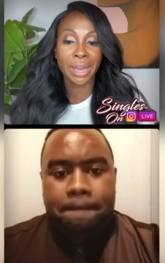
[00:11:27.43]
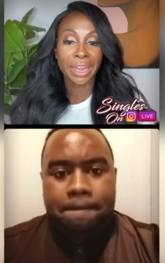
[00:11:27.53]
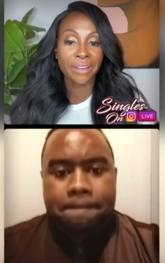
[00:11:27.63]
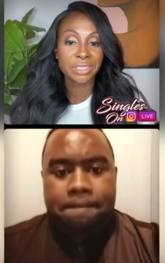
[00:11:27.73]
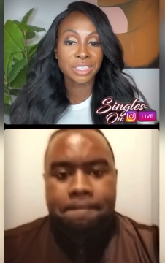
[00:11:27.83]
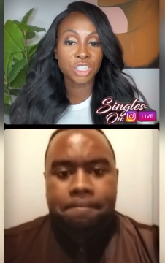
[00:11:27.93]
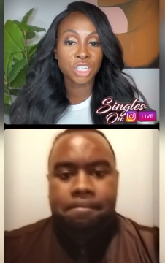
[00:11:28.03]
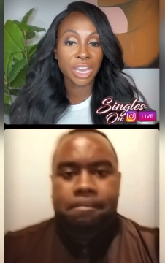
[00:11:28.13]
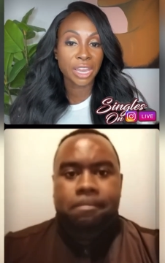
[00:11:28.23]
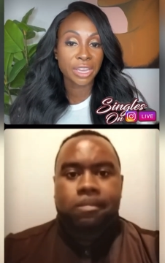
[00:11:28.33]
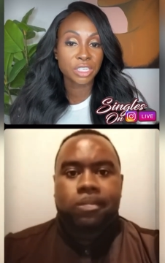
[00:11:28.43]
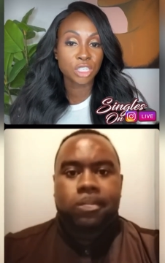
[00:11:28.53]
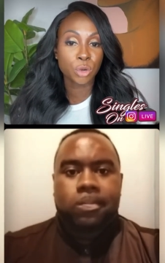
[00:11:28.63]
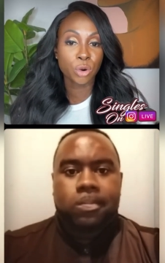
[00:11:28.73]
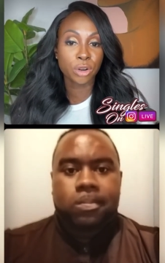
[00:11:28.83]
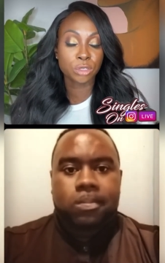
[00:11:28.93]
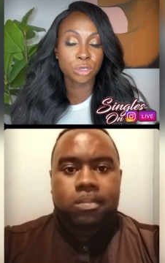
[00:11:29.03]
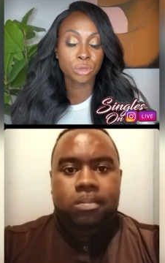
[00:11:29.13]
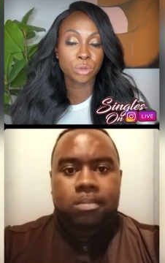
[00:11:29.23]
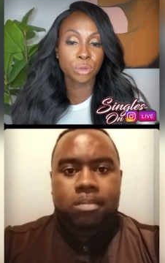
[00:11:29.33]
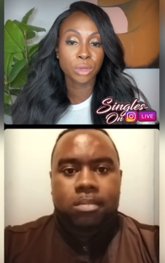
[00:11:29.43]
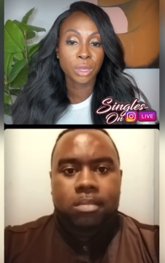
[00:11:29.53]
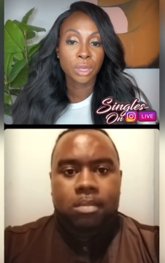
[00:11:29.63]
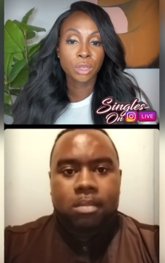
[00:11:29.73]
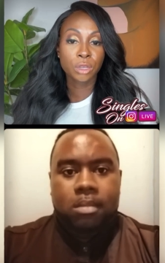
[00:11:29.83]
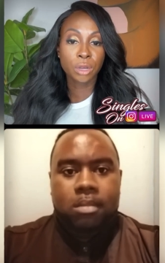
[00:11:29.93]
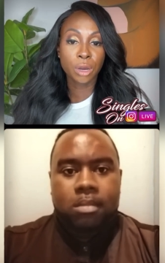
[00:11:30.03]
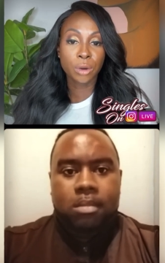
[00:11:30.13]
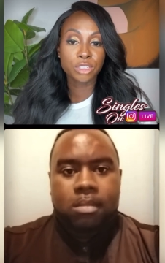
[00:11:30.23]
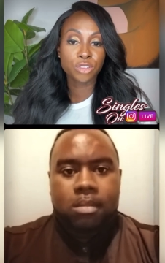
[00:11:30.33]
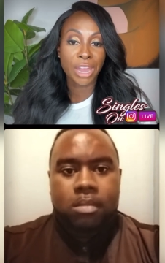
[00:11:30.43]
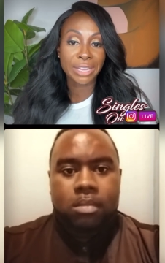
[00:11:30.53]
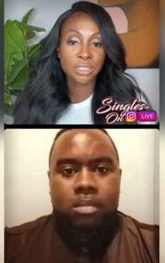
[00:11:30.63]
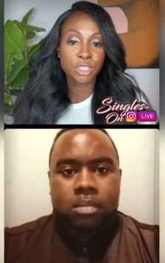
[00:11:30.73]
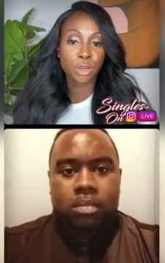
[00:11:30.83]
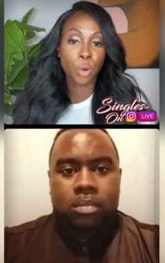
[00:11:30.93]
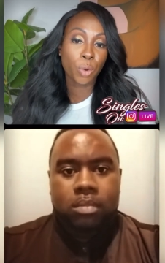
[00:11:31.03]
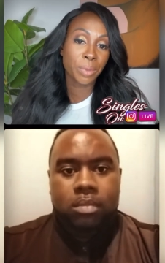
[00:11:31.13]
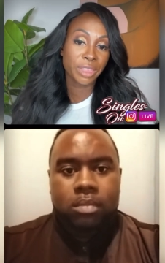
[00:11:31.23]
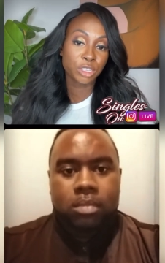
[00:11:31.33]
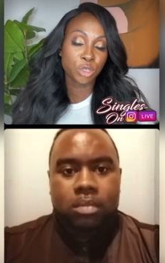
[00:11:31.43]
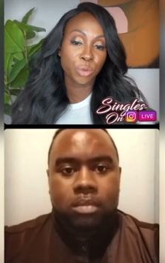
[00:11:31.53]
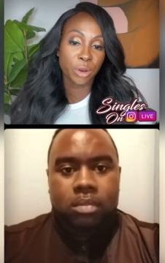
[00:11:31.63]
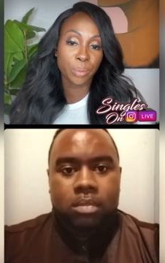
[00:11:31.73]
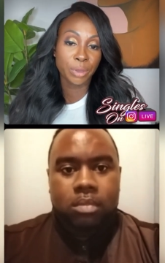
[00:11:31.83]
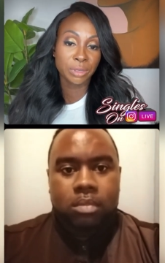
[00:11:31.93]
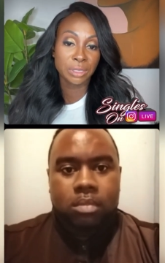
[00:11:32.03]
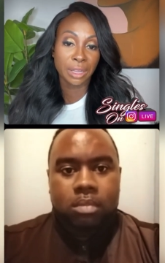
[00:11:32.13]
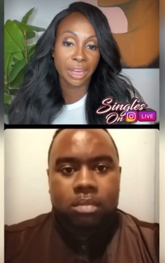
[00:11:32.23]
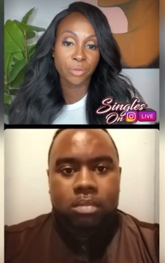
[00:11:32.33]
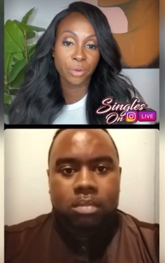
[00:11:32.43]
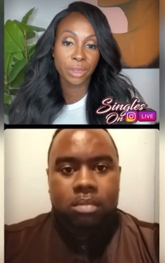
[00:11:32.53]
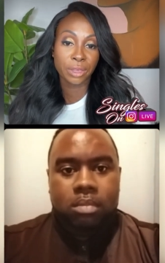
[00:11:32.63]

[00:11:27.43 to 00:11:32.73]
Speaker 1: have to change in order to, you know, attract a certain woman that you want to build a life with?